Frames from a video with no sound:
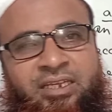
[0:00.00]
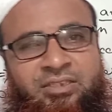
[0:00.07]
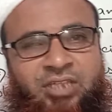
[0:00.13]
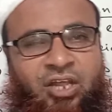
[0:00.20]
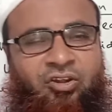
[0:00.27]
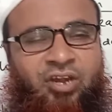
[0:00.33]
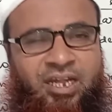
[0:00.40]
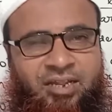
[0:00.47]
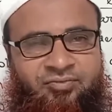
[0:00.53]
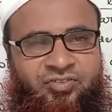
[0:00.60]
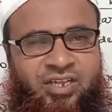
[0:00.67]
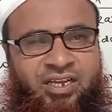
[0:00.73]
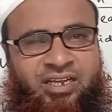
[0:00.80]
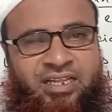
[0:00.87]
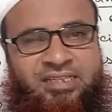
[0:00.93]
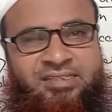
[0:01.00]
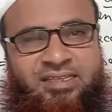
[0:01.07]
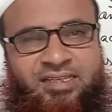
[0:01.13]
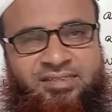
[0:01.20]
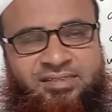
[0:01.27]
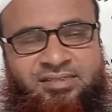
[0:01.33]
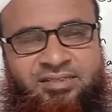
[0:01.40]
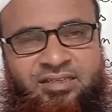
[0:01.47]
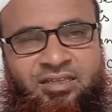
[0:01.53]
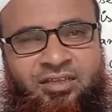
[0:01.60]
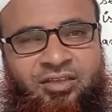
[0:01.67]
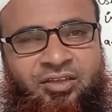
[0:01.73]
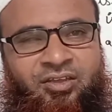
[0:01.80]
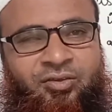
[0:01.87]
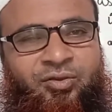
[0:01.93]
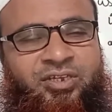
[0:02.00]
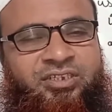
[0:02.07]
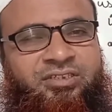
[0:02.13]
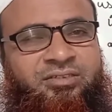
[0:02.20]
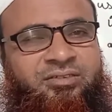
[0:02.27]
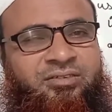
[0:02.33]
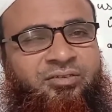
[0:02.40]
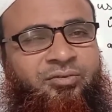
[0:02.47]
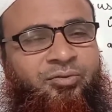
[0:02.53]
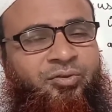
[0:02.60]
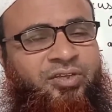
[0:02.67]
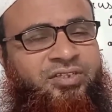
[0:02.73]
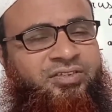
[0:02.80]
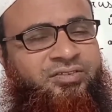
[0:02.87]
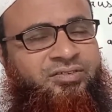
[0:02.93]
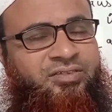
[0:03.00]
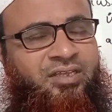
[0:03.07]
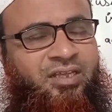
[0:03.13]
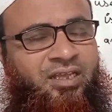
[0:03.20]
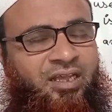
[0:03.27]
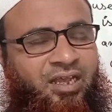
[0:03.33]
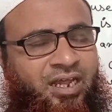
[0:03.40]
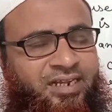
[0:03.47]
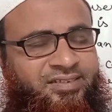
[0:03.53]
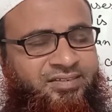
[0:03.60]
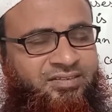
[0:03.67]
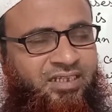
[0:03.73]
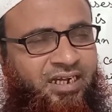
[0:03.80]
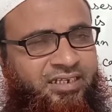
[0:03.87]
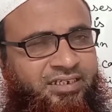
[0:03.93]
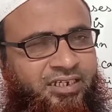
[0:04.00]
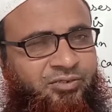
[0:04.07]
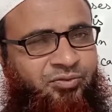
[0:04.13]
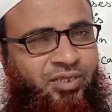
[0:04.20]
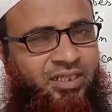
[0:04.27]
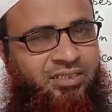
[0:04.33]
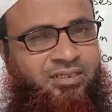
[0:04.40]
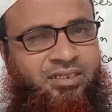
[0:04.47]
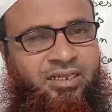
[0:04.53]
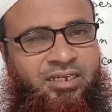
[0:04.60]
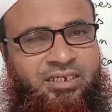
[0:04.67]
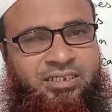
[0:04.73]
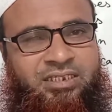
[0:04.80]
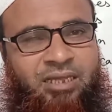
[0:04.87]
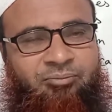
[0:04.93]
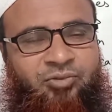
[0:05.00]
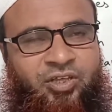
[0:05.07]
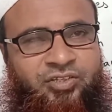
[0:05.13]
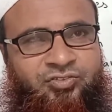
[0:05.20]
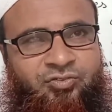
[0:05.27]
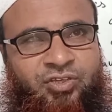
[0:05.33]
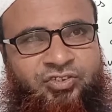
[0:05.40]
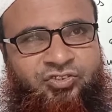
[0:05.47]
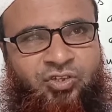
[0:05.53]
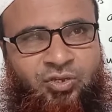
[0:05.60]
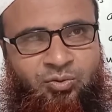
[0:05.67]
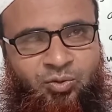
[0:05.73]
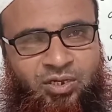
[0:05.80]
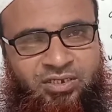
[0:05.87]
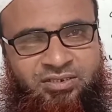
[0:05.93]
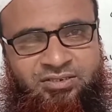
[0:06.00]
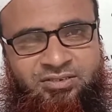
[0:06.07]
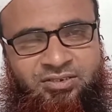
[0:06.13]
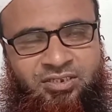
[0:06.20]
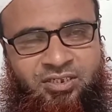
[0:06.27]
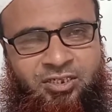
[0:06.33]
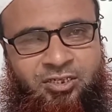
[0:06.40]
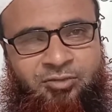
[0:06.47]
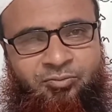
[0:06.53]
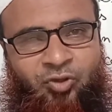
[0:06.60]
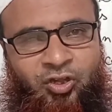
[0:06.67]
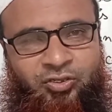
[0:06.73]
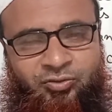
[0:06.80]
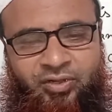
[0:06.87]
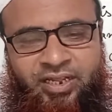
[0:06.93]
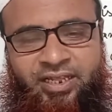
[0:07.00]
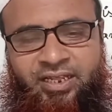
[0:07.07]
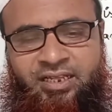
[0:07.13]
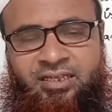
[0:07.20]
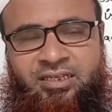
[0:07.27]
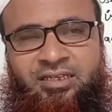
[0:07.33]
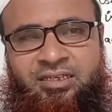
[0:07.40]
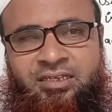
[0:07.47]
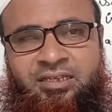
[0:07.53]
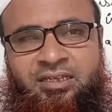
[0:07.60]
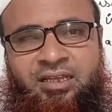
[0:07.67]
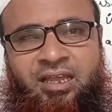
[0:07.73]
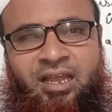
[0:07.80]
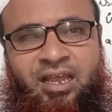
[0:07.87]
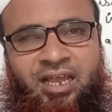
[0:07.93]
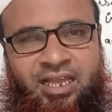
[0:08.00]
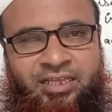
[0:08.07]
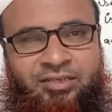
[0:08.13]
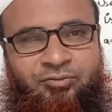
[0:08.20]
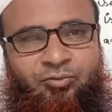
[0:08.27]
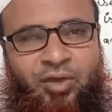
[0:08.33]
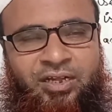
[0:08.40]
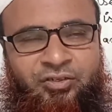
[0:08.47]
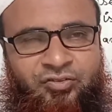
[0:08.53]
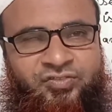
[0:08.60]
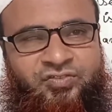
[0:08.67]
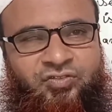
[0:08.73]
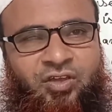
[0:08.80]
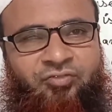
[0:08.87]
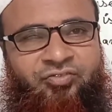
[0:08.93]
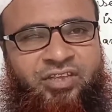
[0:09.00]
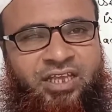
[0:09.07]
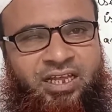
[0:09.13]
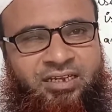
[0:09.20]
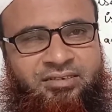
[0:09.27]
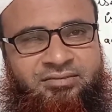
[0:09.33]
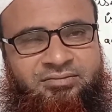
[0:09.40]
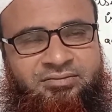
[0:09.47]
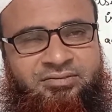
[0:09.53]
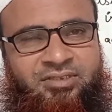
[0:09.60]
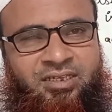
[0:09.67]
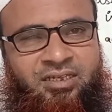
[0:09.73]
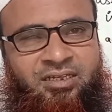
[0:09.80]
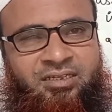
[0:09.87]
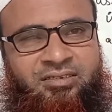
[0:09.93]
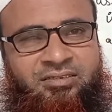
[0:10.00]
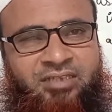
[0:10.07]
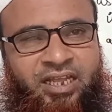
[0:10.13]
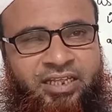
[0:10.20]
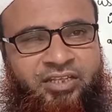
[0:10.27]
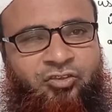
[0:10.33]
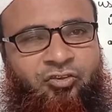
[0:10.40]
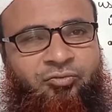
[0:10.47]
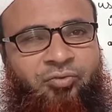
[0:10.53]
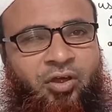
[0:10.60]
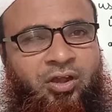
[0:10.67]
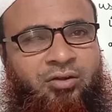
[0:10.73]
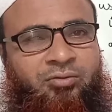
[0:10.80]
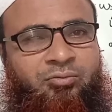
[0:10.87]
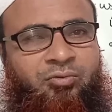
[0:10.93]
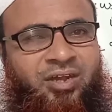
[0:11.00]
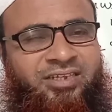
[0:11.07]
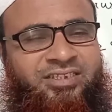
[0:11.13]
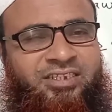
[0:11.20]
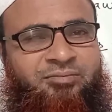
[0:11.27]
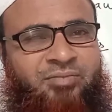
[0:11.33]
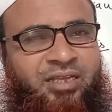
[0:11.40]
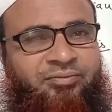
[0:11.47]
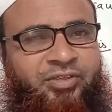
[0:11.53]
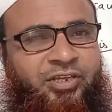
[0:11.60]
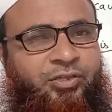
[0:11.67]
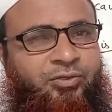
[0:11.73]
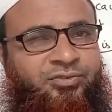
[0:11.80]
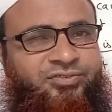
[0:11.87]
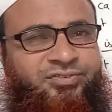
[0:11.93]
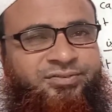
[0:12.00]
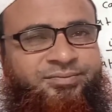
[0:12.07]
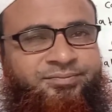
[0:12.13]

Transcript: interrogative sentences which are started with WH question word. For today, I want to stop here. Thank you for watching my videos.